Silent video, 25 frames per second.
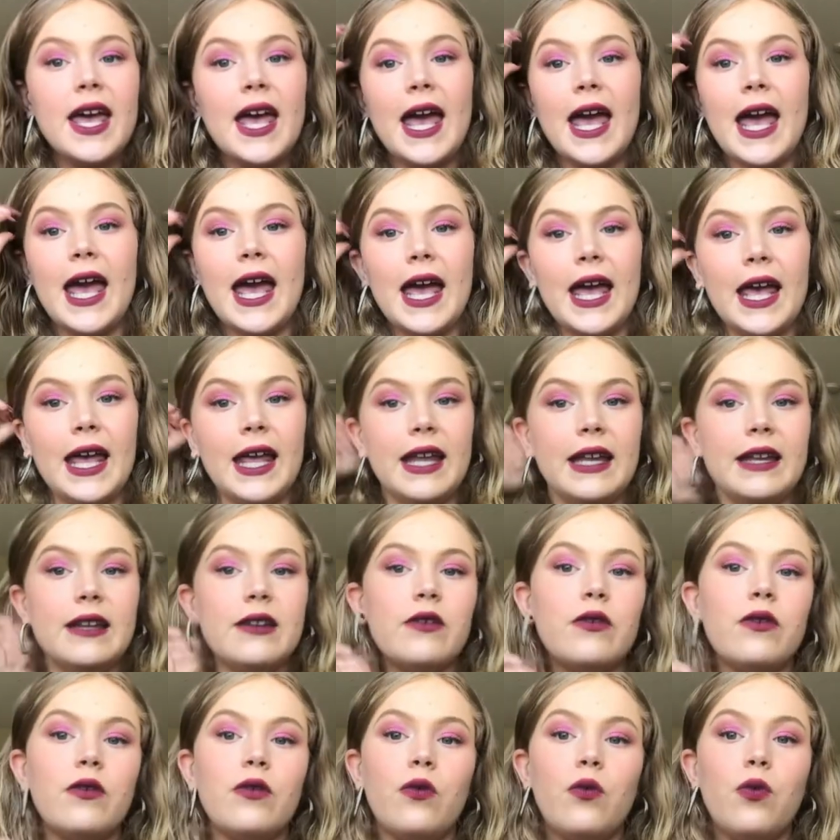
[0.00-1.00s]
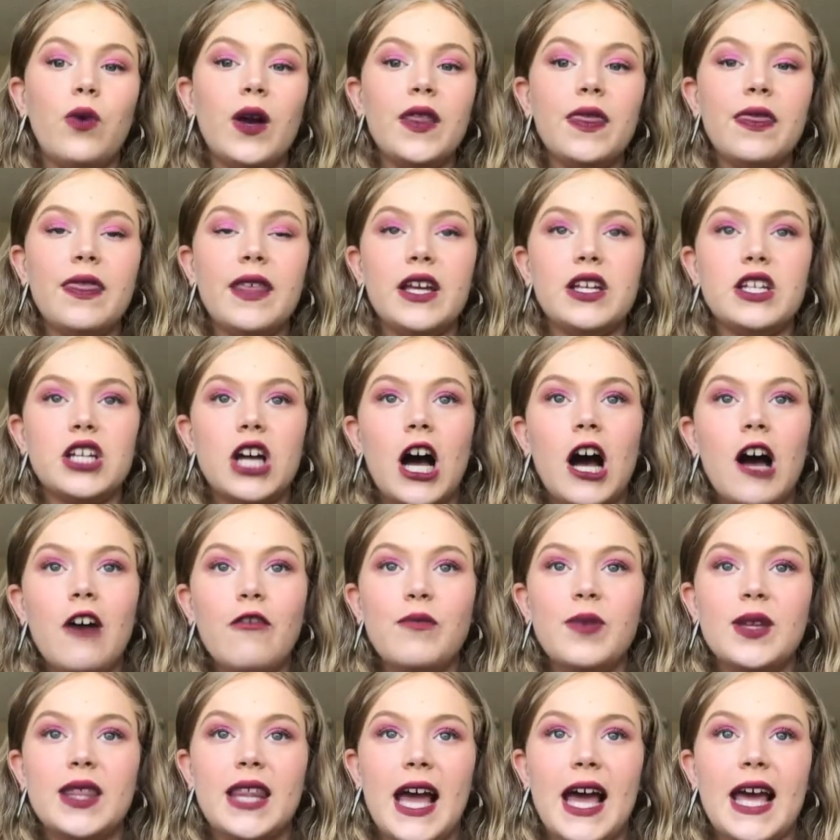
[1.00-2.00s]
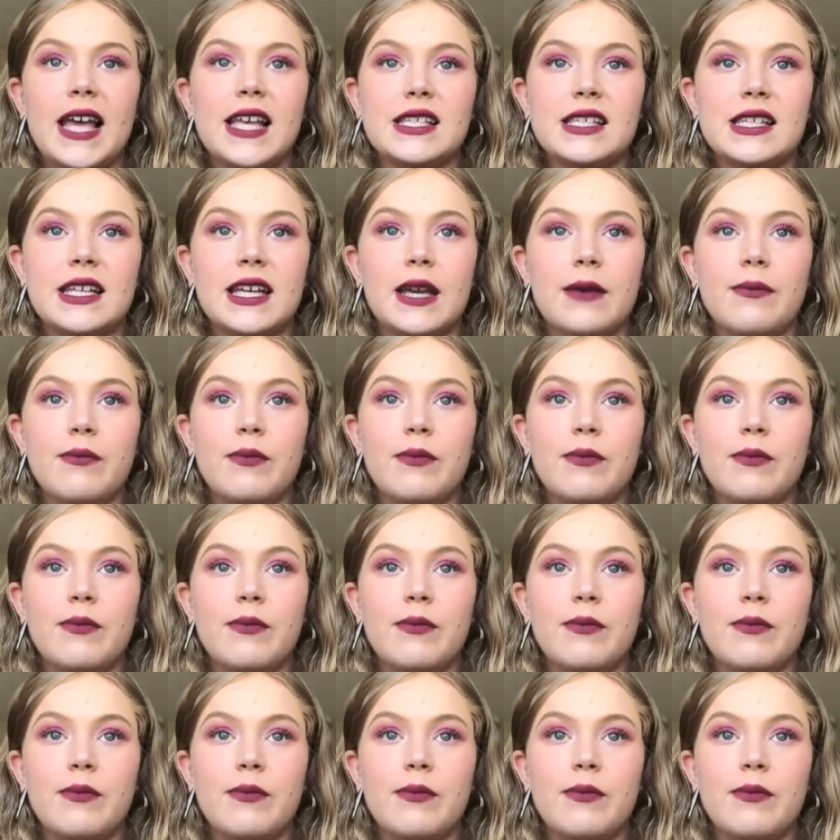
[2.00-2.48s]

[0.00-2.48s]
And one thing to off put that is to get